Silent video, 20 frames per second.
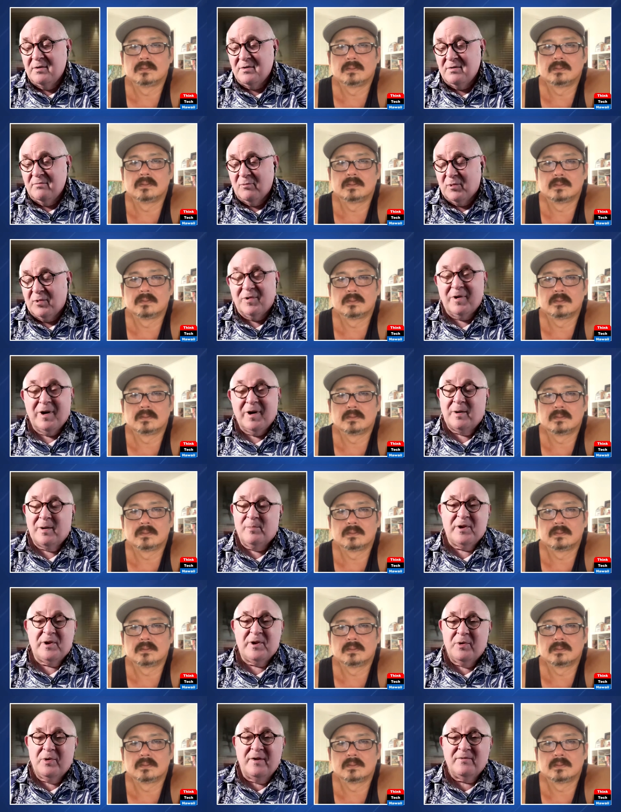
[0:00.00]

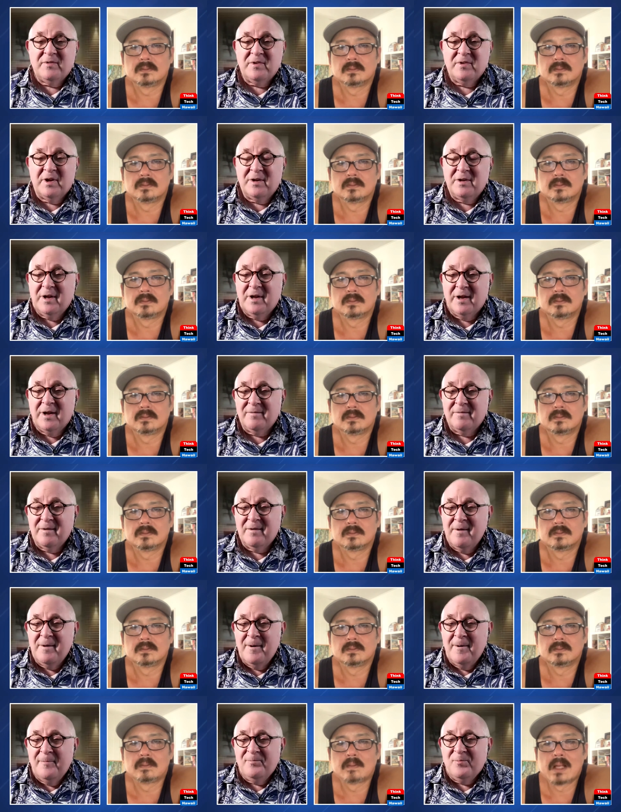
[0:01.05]
Speaker 1: regrettably, we haven't done that.
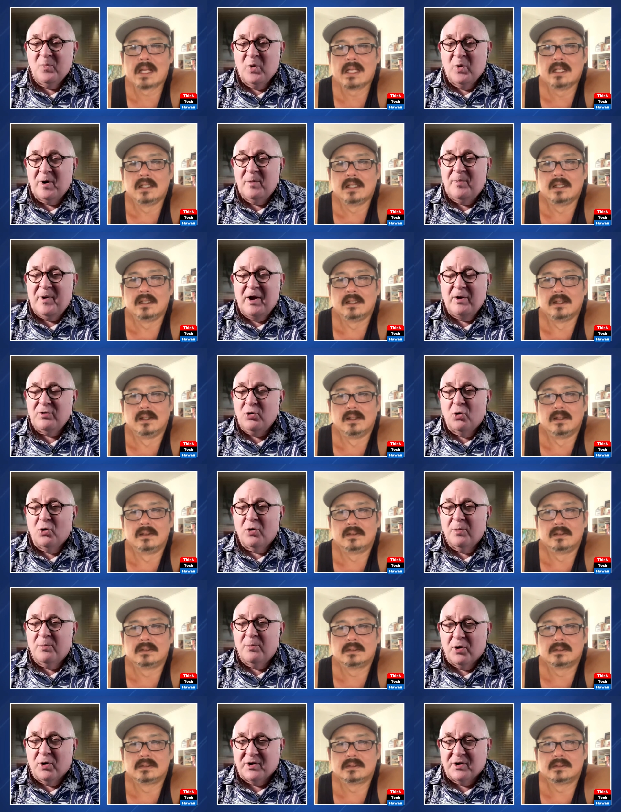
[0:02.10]
What about your
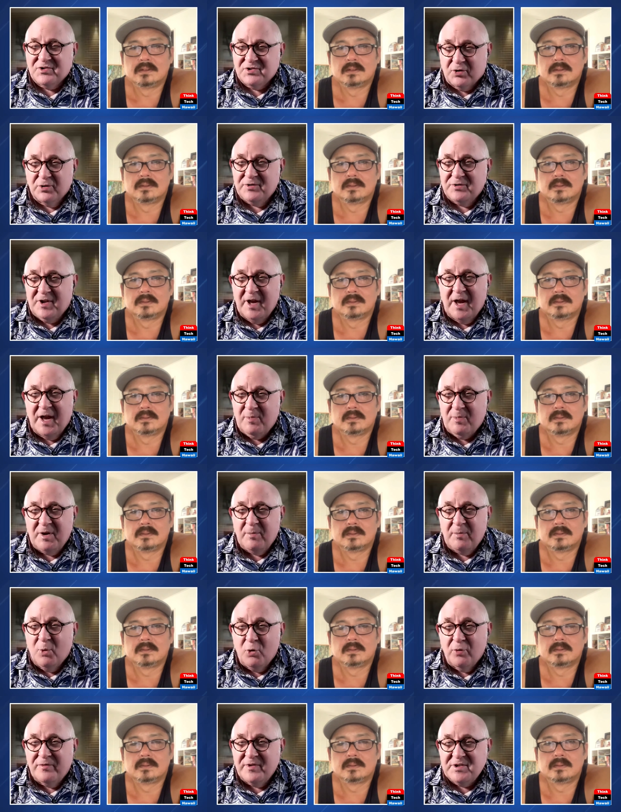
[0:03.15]
books? Could they be
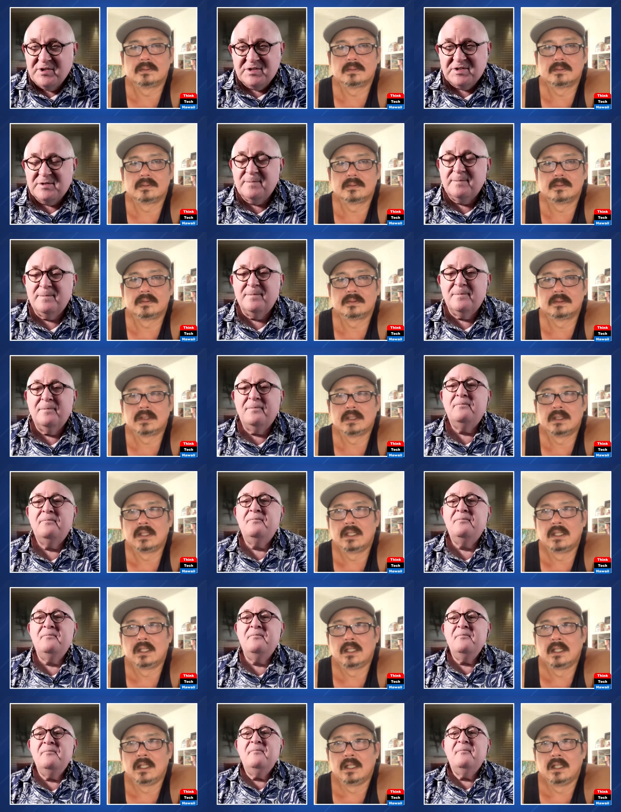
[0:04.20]
movies?
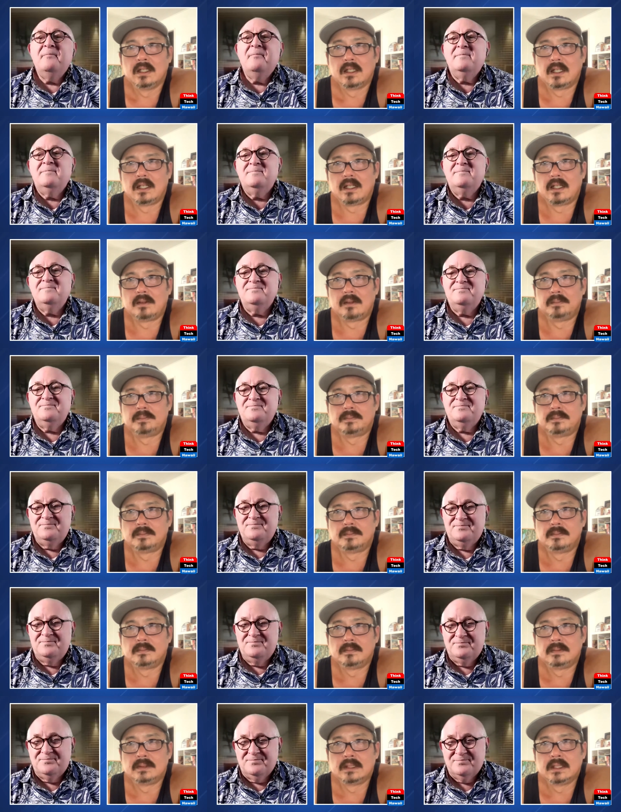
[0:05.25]
Speaker 2: Um,
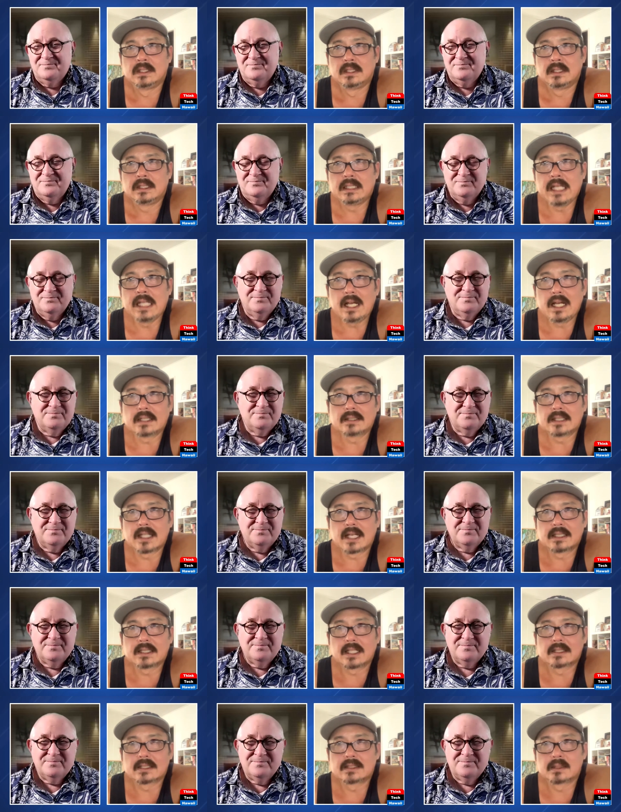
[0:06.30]
yeah,
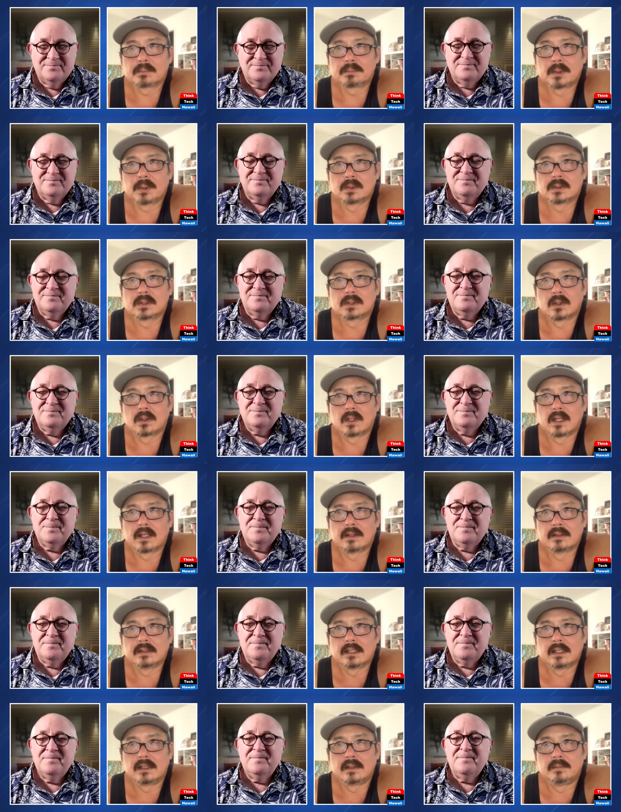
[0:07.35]
I, I suppose so.
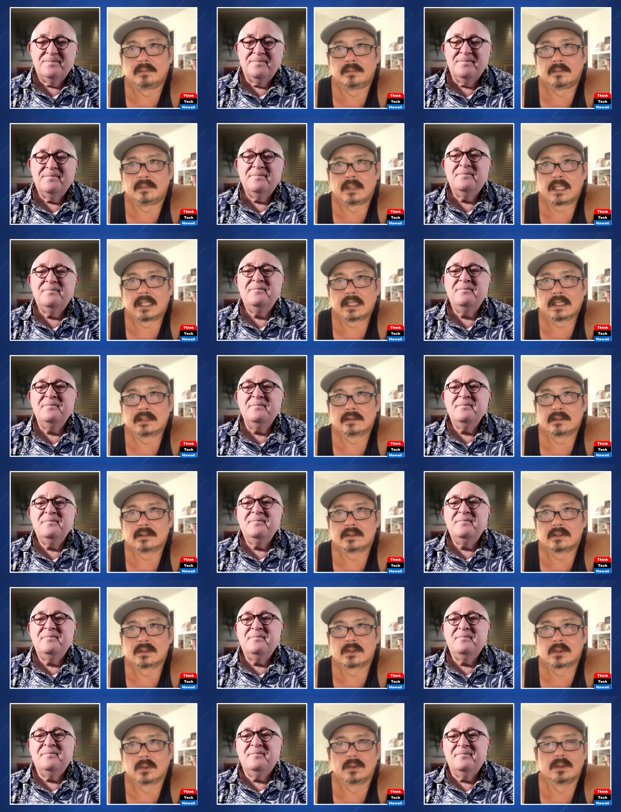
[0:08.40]
I um I
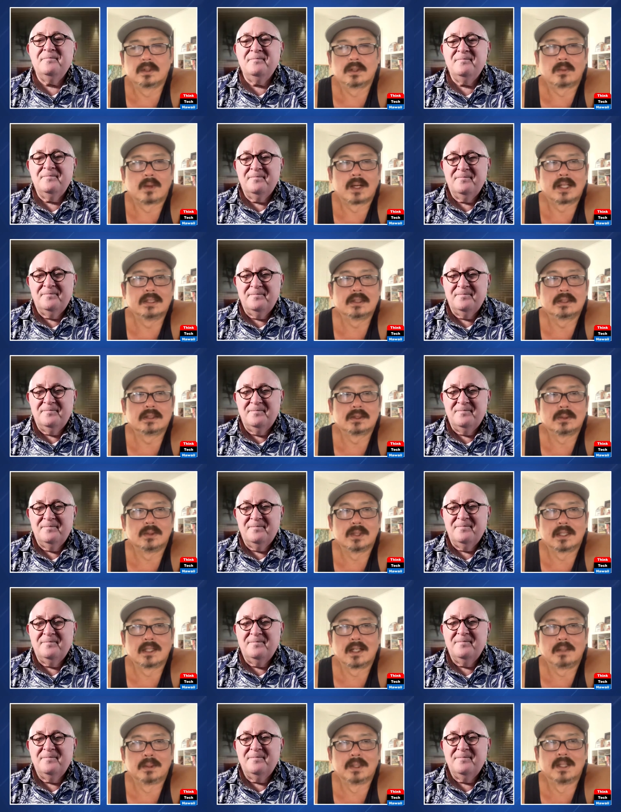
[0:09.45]
sold the rights to a
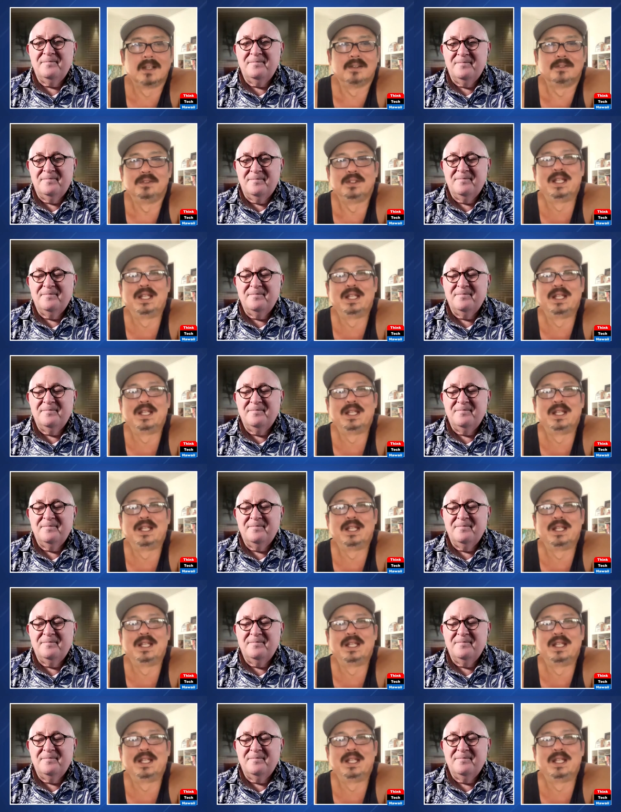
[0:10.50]
couple of